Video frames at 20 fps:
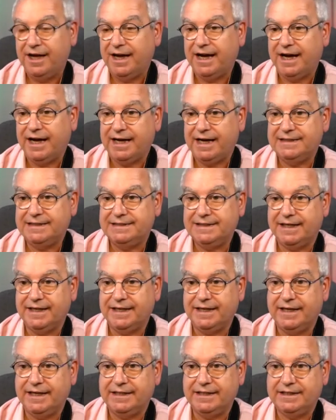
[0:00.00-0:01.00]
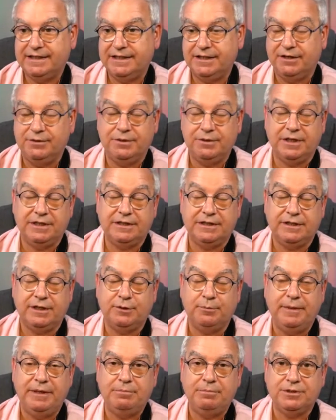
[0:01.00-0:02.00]
and uh, you know a lot
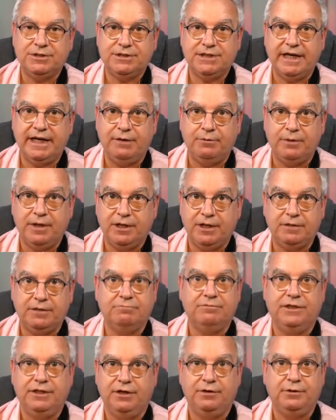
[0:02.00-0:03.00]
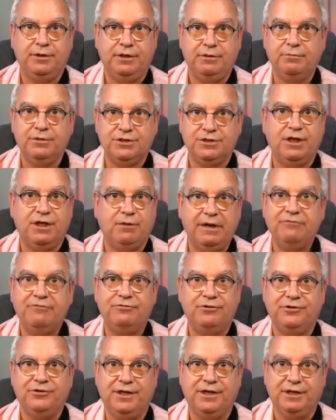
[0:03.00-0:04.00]
of people say well you know you must know
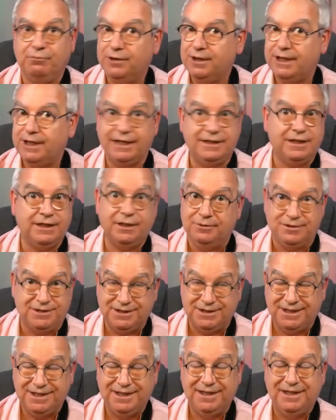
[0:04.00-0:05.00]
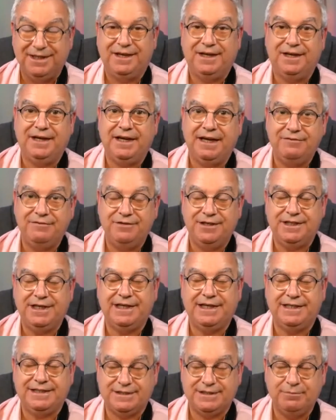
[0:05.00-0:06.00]
everything well i don't uh, every
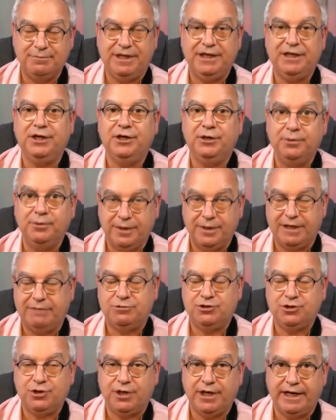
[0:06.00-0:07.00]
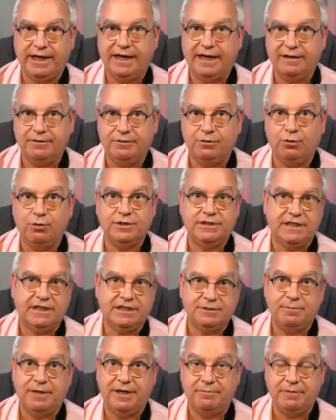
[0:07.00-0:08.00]
day there's something new i'm trying out always
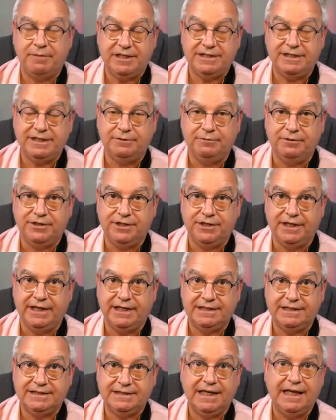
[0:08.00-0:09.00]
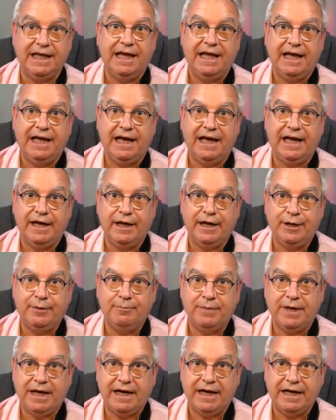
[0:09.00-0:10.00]
experimenting with things
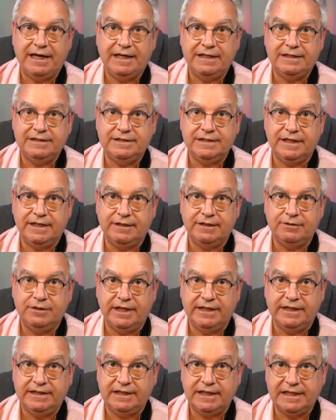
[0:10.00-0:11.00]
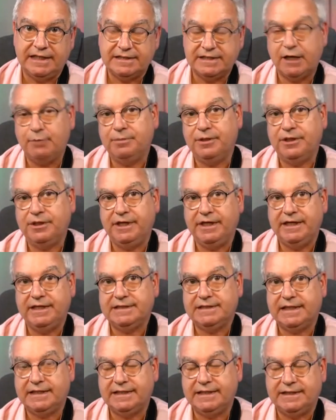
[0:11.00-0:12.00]
um, and uh, in the last couple of
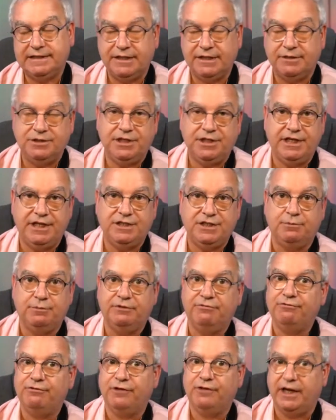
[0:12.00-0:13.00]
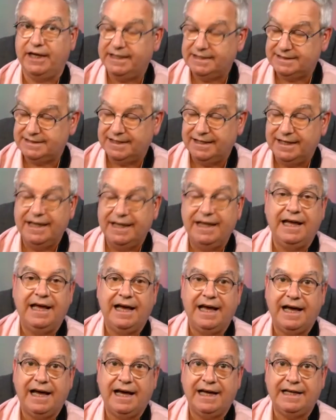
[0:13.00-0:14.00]
years had an association with Flight.
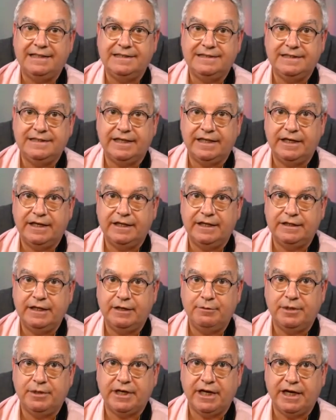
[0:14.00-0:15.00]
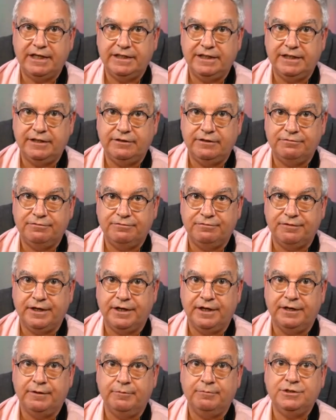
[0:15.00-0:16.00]
And uh, they were kind enough
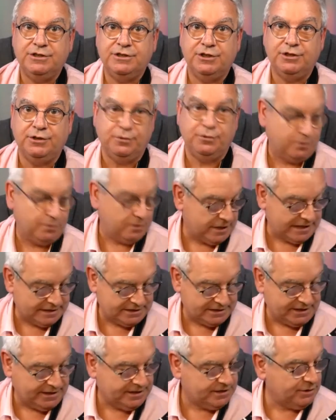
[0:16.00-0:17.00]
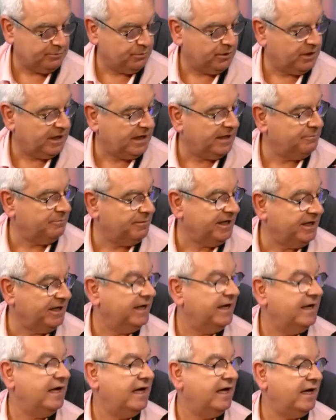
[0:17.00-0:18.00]
um, to actually supply me
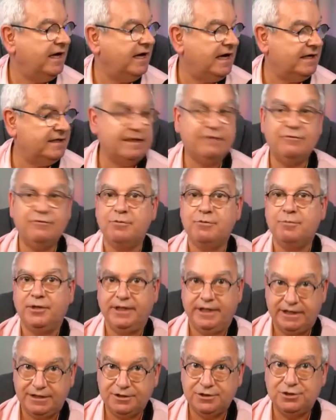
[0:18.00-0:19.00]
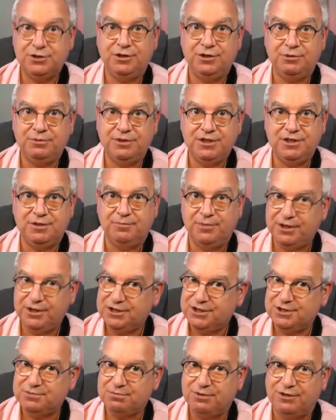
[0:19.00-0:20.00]
uh, and everybody else, should you wish to
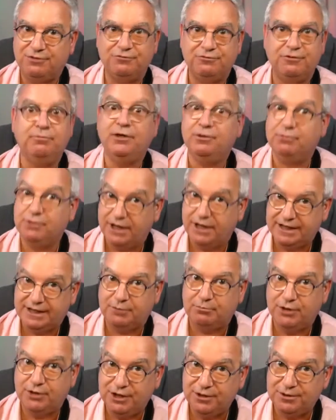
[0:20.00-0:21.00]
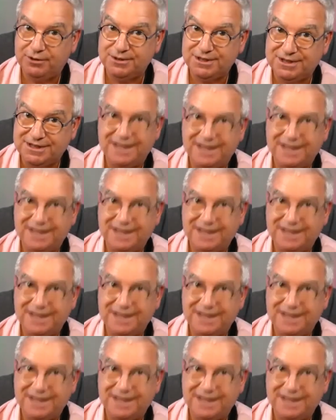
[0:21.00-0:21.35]
purchase one from Uke Like the Pros,